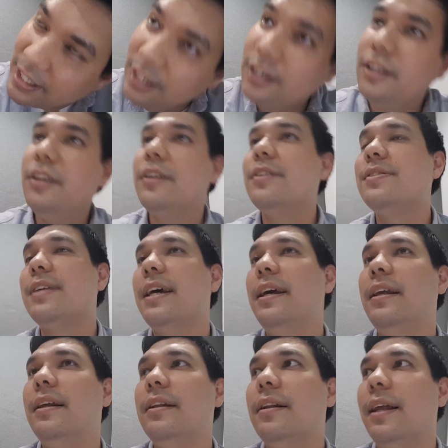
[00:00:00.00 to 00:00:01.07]
You can
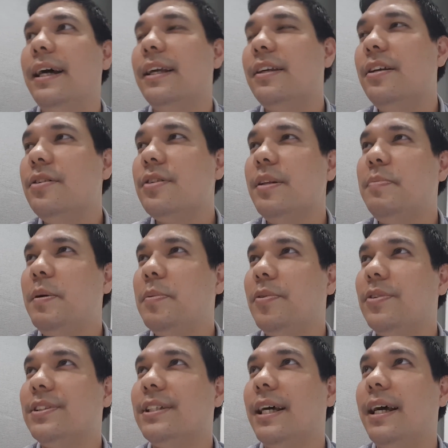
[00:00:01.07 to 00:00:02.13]
say, like, usually people
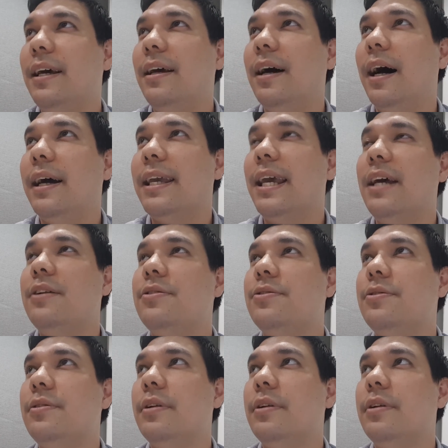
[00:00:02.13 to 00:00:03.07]
will say, I can't.